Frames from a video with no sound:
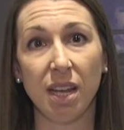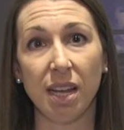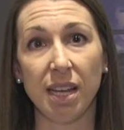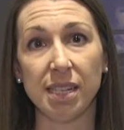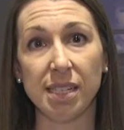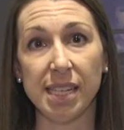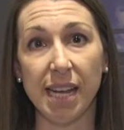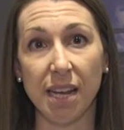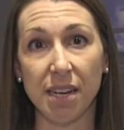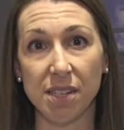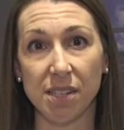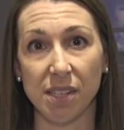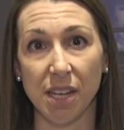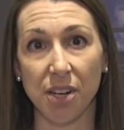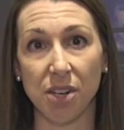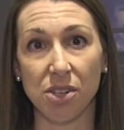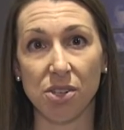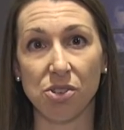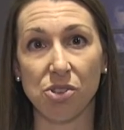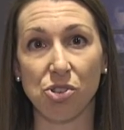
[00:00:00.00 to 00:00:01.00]
In data
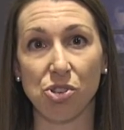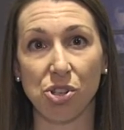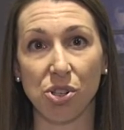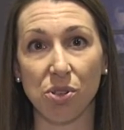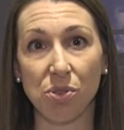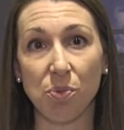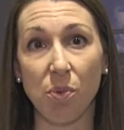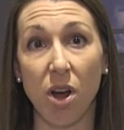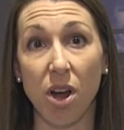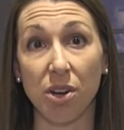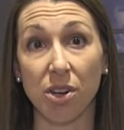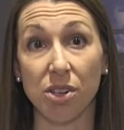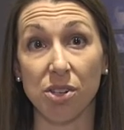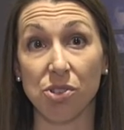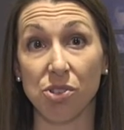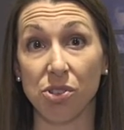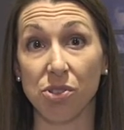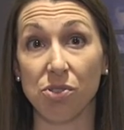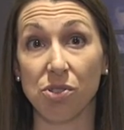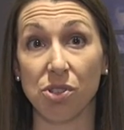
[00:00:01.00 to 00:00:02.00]
centers, chilled water
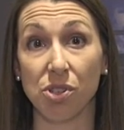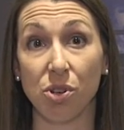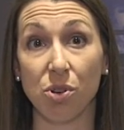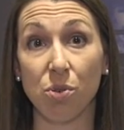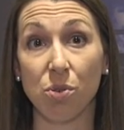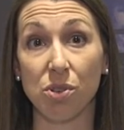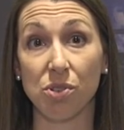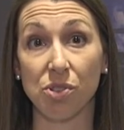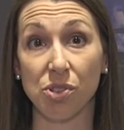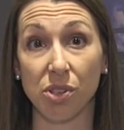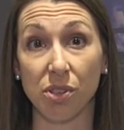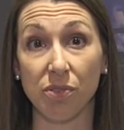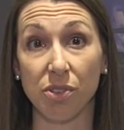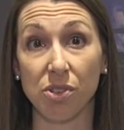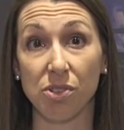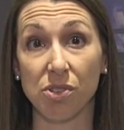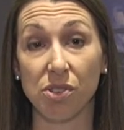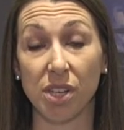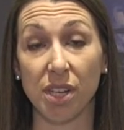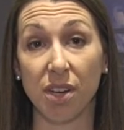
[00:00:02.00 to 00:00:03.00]
is used to cool
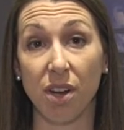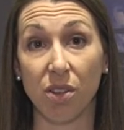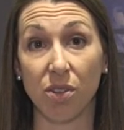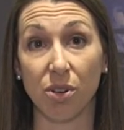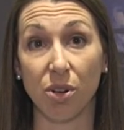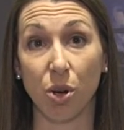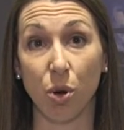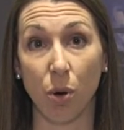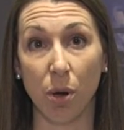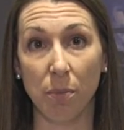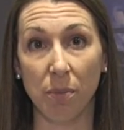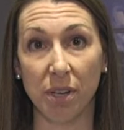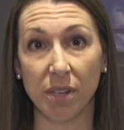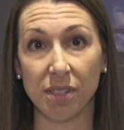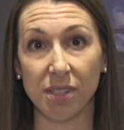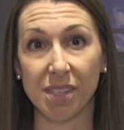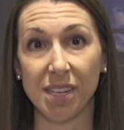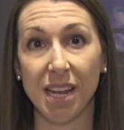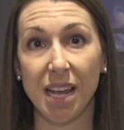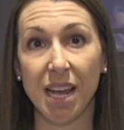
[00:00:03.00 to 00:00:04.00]
servers and other
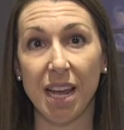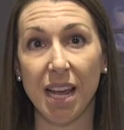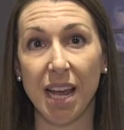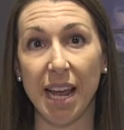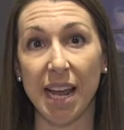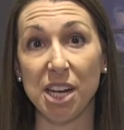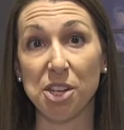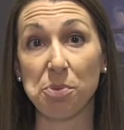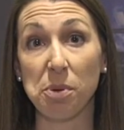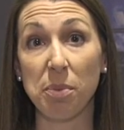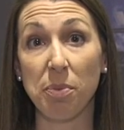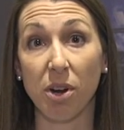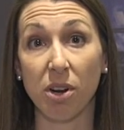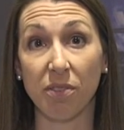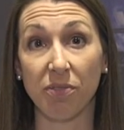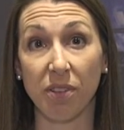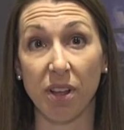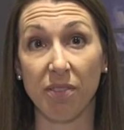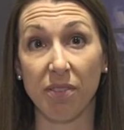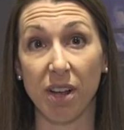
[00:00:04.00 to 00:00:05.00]
equipment. HP
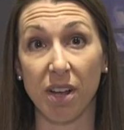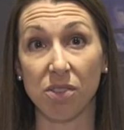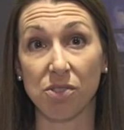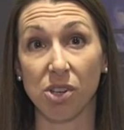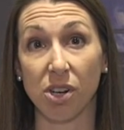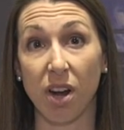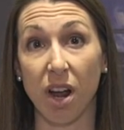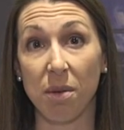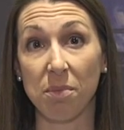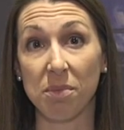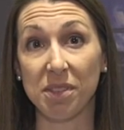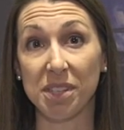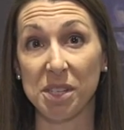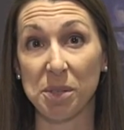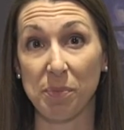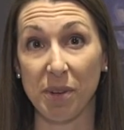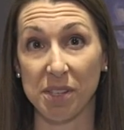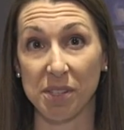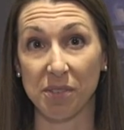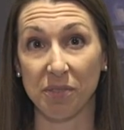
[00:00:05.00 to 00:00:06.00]
butterfly valves are commonly
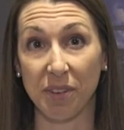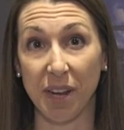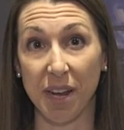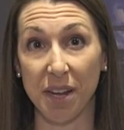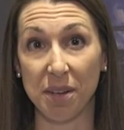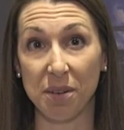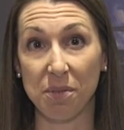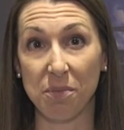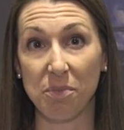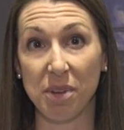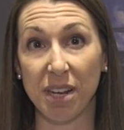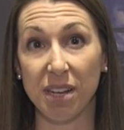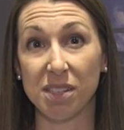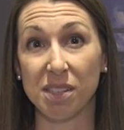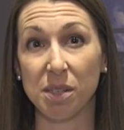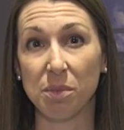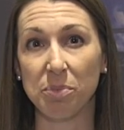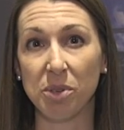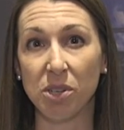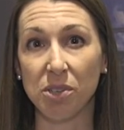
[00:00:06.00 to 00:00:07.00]
specified because
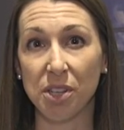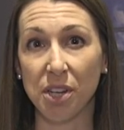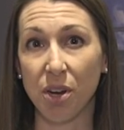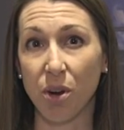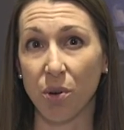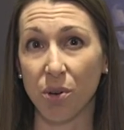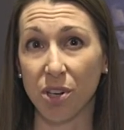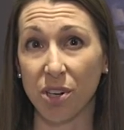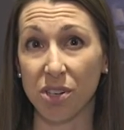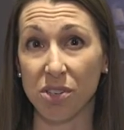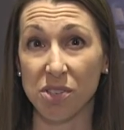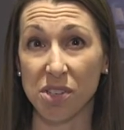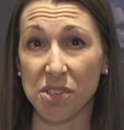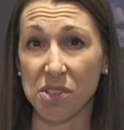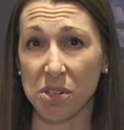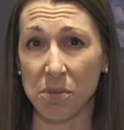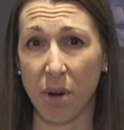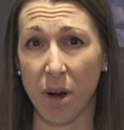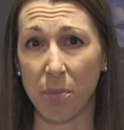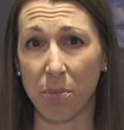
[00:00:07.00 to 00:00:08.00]
the building owner or
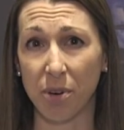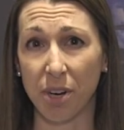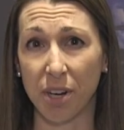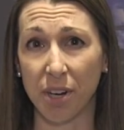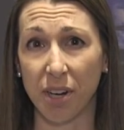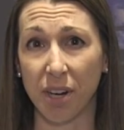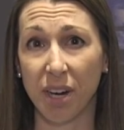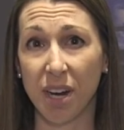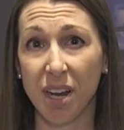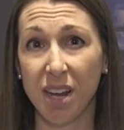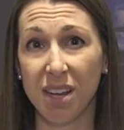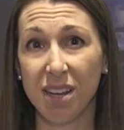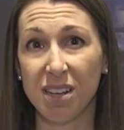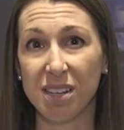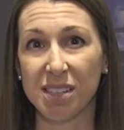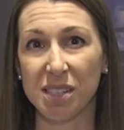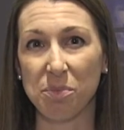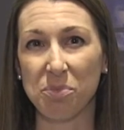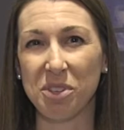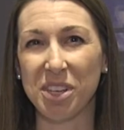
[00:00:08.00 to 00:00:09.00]
system operator
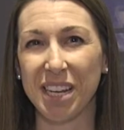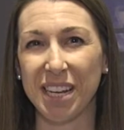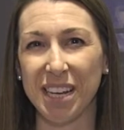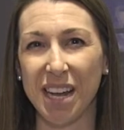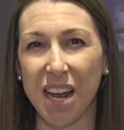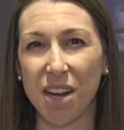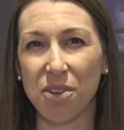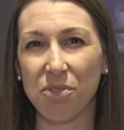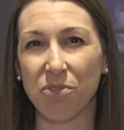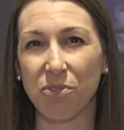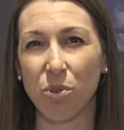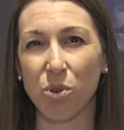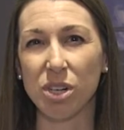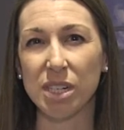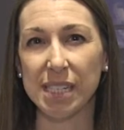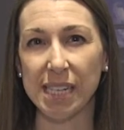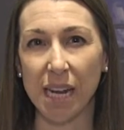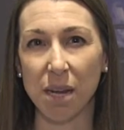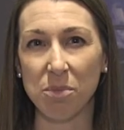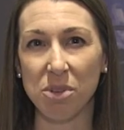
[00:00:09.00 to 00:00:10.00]
simply cannot
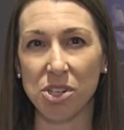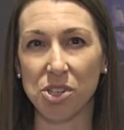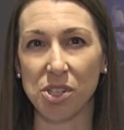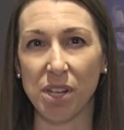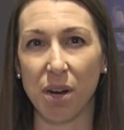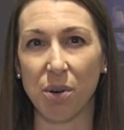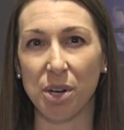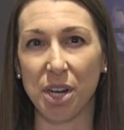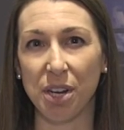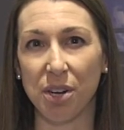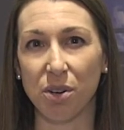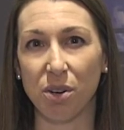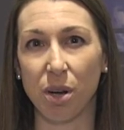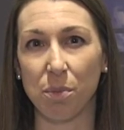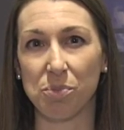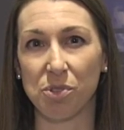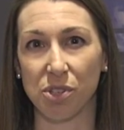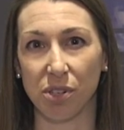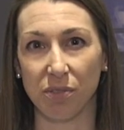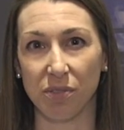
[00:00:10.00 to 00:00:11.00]
afford damage that would
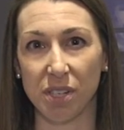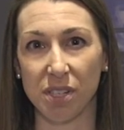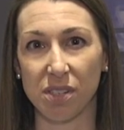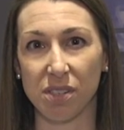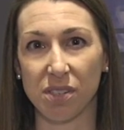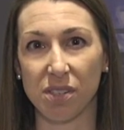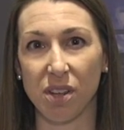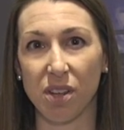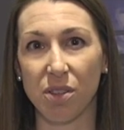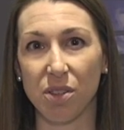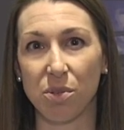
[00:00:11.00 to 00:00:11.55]
interrupt service.